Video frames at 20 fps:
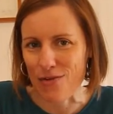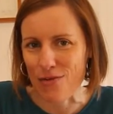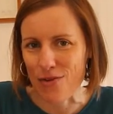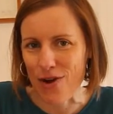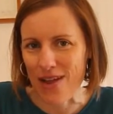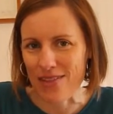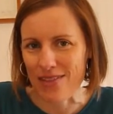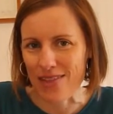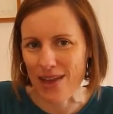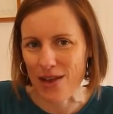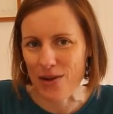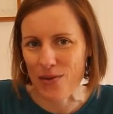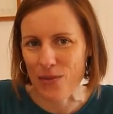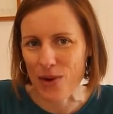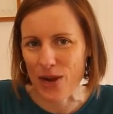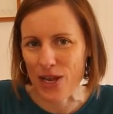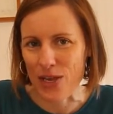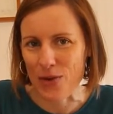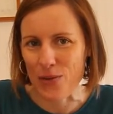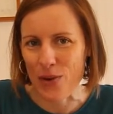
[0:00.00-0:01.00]
right there
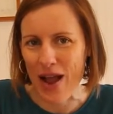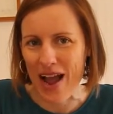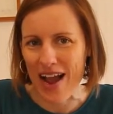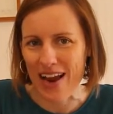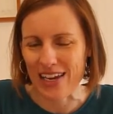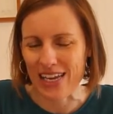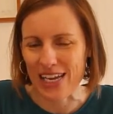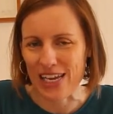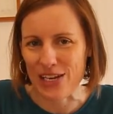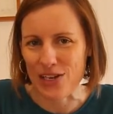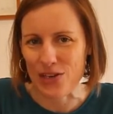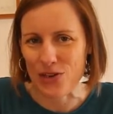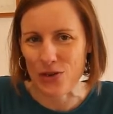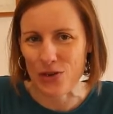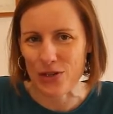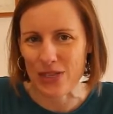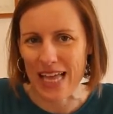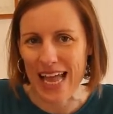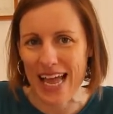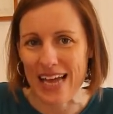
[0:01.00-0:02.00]
where you are in
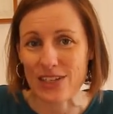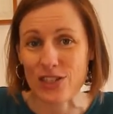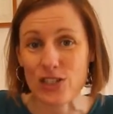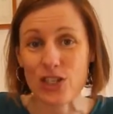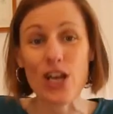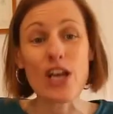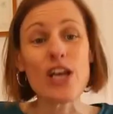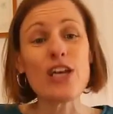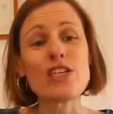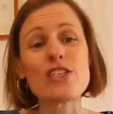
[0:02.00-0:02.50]
your lounge.